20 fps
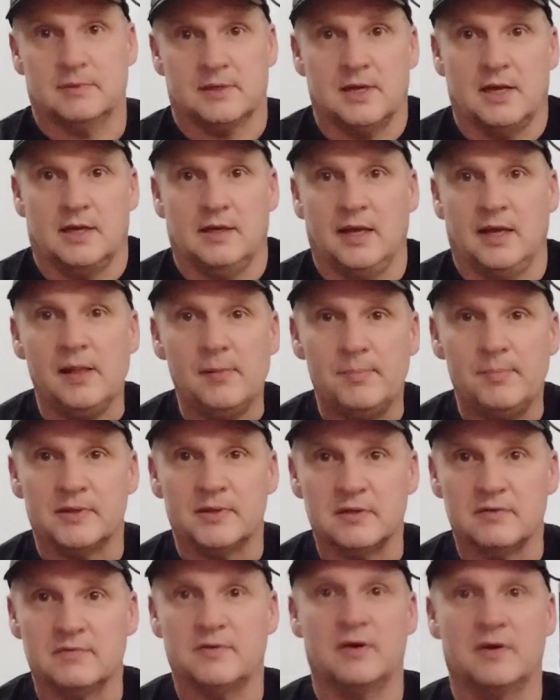Can't help
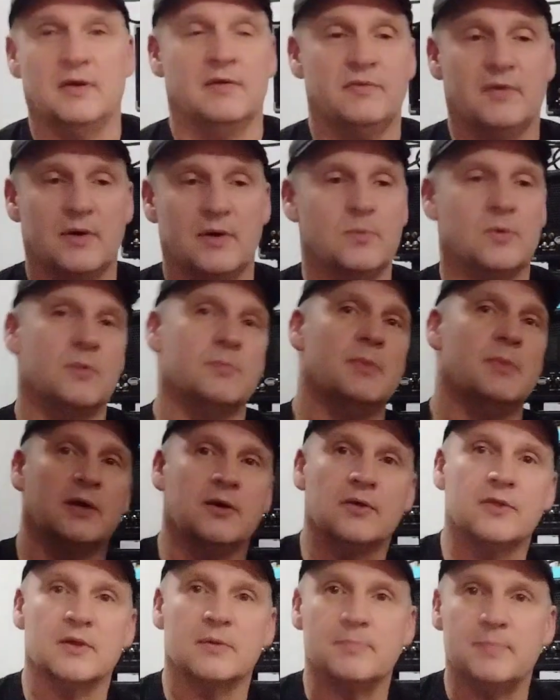it. If I want my
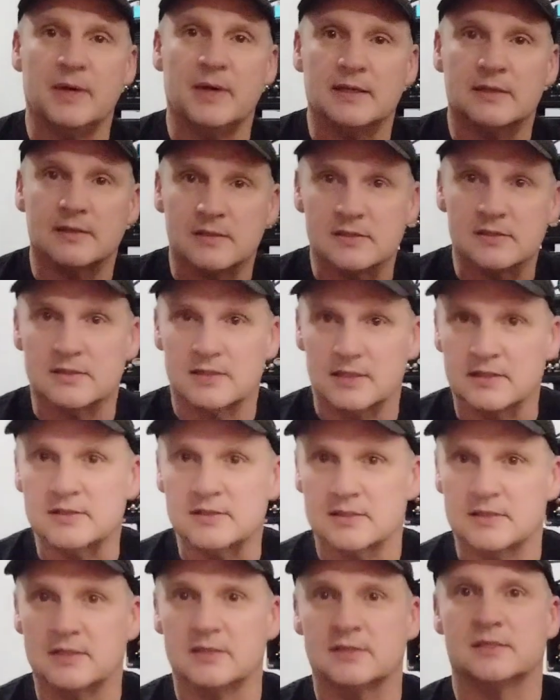other pedals, this
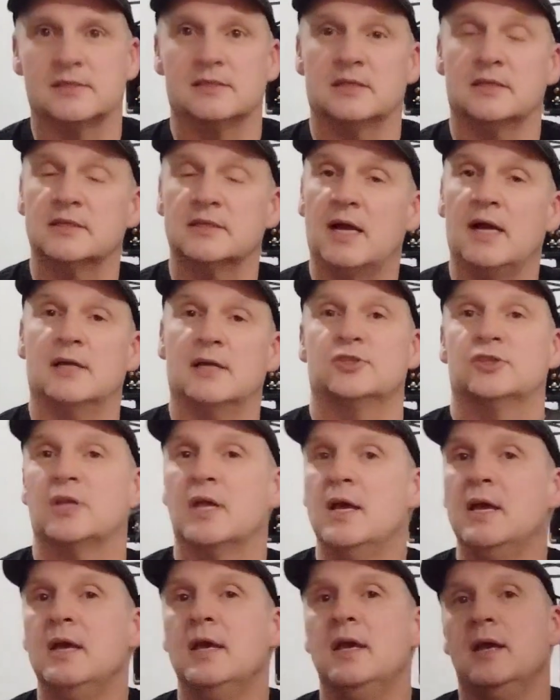is attached.
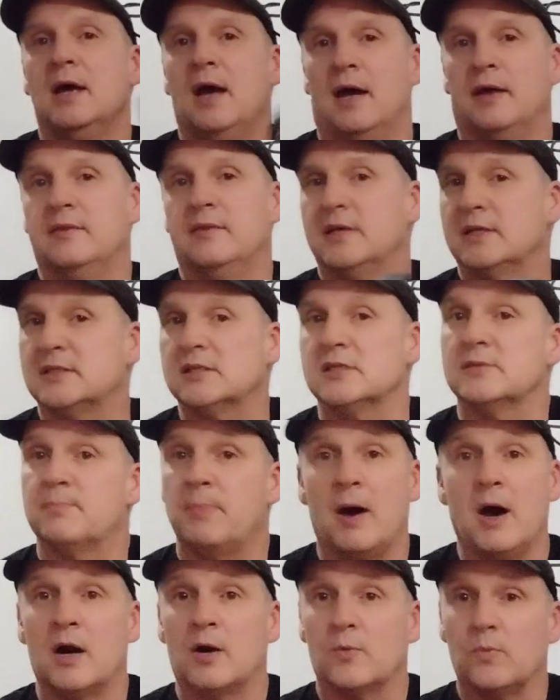And this is
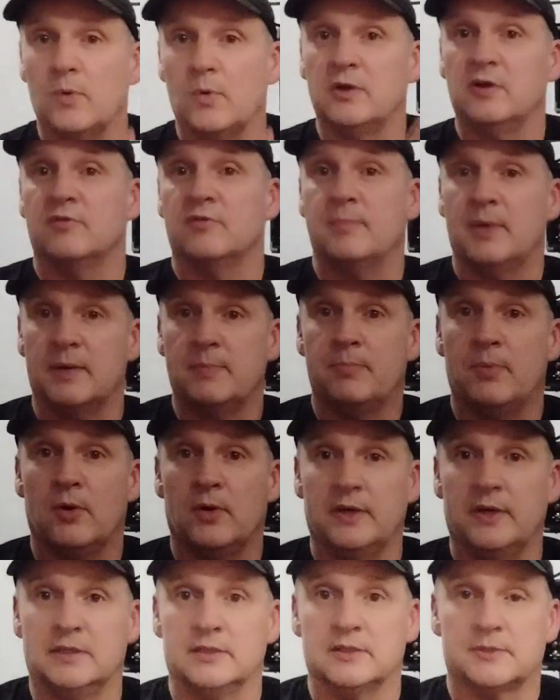part one of my
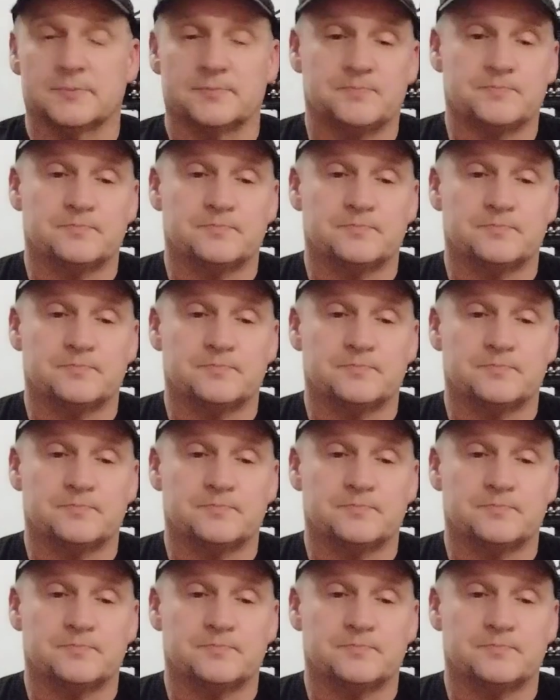point.